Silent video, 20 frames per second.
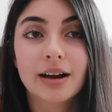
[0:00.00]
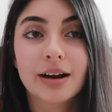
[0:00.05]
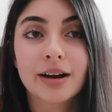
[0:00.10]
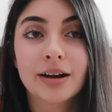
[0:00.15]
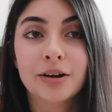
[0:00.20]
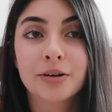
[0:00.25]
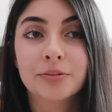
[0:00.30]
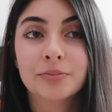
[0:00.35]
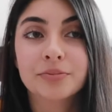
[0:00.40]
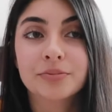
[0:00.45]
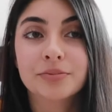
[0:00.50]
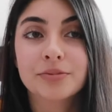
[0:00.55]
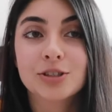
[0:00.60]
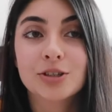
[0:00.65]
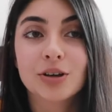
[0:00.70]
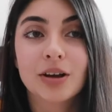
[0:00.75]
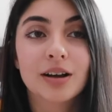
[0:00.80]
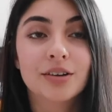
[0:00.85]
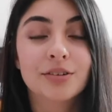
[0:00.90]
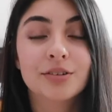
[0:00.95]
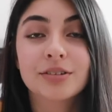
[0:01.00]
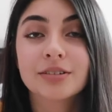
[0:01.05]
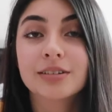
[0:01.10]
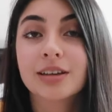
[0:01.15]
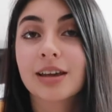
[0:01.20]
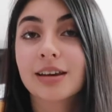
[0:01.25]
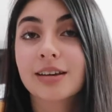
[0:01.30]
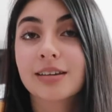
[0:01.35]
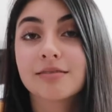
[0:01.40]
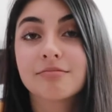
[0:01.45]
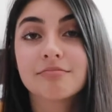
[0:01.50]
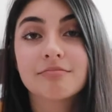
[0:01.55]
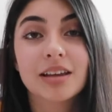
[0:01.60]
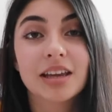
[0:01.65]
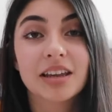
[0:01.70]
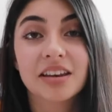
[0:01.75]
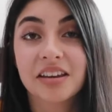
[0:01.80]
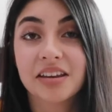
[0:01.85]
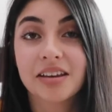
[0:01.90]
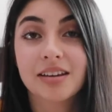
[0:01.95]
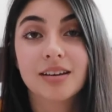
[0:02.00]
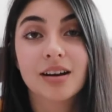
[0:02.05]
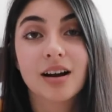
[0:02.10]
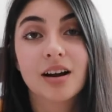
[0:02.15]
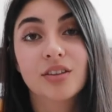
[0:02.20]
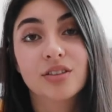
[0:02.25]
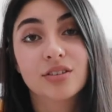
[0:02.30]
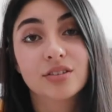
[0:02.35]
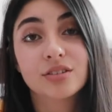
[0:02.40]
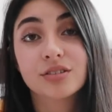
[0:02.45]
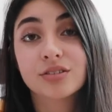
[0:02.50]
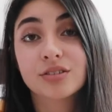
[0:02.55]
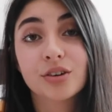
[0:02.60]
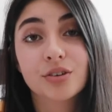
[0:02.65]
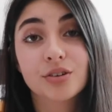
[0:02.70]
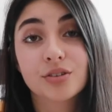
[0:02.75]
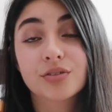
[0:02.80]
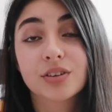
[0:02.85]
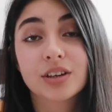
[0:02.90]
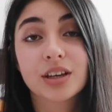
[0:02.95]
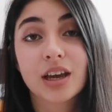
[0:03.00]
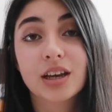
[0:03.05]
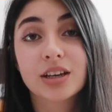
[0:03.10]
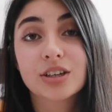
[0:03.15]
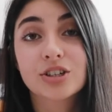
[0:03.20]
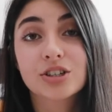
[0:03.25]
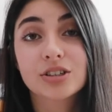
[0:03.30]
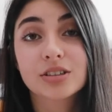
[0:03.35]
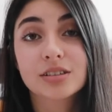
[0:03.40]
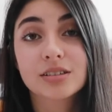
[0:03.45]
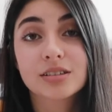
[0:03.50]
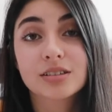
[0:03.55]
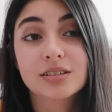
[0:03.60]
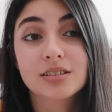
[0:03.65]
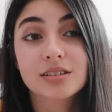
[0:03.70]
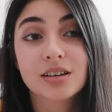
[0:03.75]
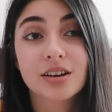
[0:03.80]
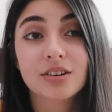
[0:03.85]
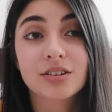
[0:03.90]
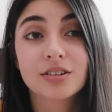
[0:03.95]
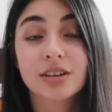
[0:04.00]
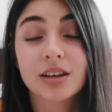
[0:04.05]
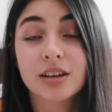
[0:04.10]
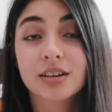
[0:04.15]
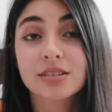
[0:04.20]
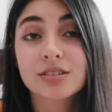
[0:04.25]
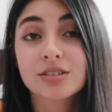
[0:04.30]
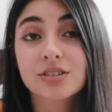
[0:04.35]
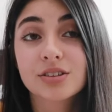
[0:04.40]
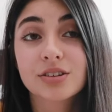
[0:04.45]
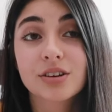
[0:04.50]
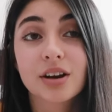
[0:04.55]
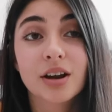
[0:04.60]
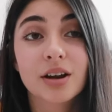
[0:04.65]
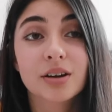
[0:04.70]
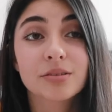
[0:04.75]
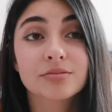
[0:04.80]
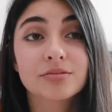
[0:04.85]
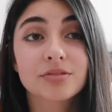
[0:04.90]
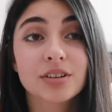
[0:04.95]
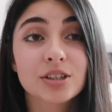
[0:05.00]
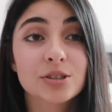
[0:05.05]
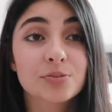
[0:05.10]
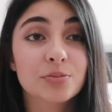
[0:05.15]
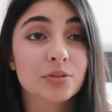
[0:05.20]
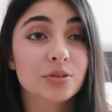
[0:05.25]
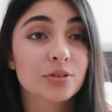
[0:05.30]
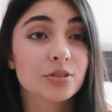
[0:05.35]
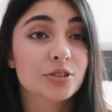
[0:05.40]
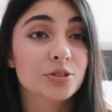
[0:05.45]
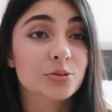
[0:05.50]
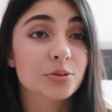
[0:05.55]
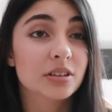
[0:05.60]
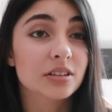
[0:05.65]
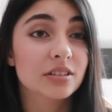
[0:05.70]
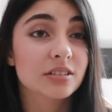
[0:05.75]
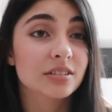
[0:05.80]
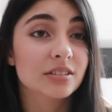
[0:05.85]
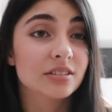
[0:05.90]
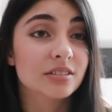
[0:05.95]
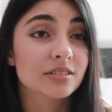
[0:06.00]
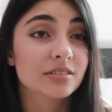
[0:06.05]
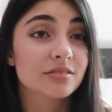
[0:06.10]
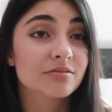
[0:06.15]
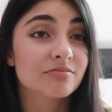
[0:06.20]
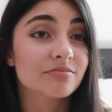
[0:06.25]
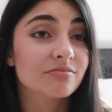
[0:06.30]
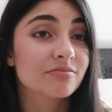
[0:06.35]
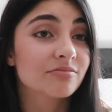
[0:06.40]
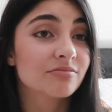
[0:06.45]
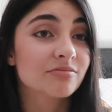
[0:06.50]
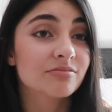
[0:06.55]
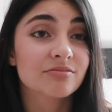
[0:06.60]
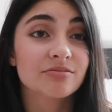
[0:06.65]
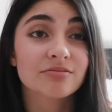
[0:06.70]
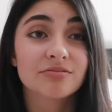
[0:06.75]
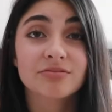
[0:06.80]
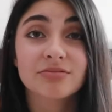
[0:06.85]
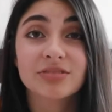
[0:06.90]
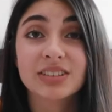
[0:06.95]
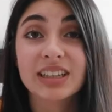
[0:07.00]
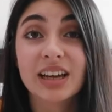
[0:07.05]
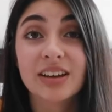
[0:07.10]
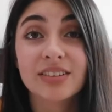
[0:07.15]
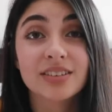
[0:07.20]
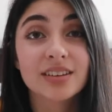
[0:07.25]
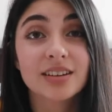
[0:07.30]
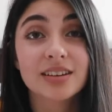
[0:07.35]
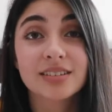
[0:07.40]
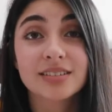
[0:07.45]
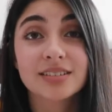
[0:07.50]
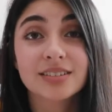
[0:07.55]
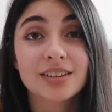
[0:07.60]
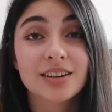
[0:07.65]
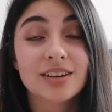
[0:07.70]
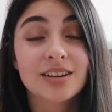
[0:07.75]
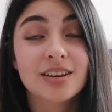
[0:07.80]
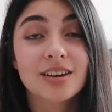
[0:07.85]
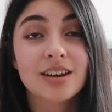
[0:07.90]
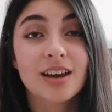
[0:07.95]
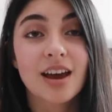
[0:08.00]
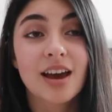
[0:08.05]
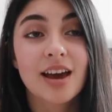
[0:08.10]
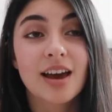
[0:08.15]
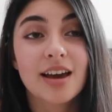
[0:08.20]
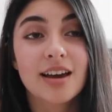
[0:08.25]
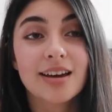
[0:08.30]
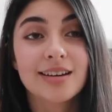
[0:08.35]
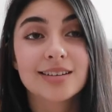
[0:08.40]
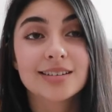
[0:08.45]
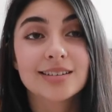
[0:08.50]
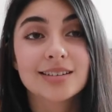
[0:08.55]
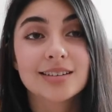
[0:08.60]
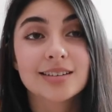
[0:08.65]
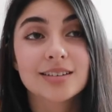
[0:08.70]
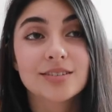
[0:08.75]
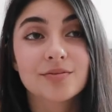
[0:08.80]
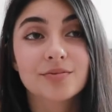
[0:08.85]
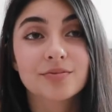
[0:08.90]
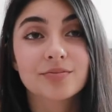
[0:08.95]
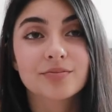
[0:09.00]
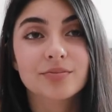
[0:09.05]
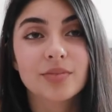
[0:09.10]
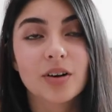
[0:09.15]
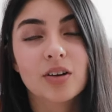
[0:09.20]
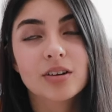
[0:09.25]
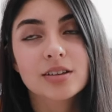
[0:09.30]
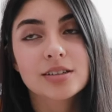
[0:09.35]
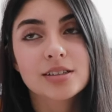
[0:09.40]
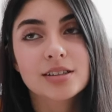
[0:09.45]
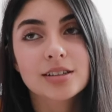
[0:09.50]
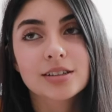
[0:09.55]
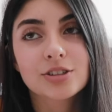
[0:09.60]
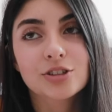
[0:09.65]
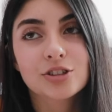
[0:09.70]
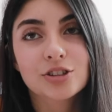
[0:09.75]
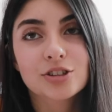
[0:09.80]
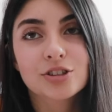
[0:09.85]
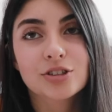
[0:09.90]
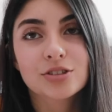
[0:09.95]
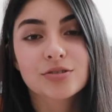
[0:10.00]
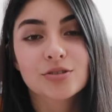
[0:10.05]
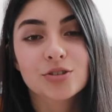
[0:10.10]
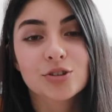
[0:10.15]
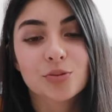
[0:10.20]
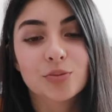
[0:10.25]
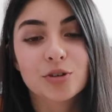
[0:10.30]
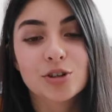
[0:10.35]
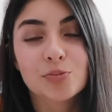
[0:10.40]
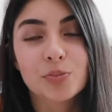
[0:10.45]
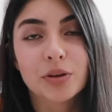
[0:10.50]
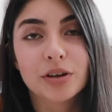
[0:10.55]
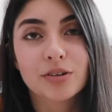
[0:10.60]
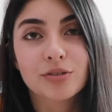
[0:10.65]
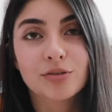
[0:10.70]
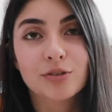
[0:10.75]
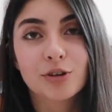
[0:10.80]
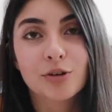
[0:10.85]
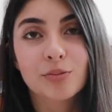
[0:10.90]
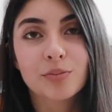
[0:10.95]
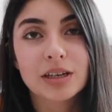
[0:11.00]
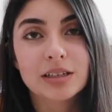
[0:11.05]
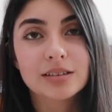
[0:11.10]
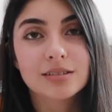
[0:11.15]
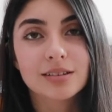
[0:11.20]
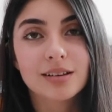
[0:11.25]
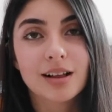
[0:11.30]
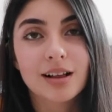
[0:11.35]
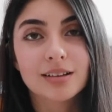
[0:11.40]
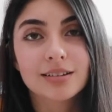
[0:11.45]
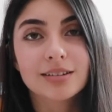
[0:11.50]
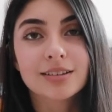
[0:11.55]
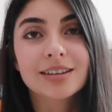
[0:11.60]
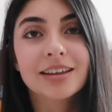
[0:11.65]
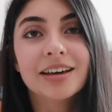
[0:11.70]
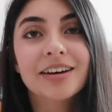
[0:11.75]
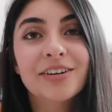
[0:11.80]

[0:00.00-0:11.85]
Um, so I don't get any other notifications. I don't get Instagram, Facebook, Twitter, nothing. And honestly, it's just so much better for your mental health,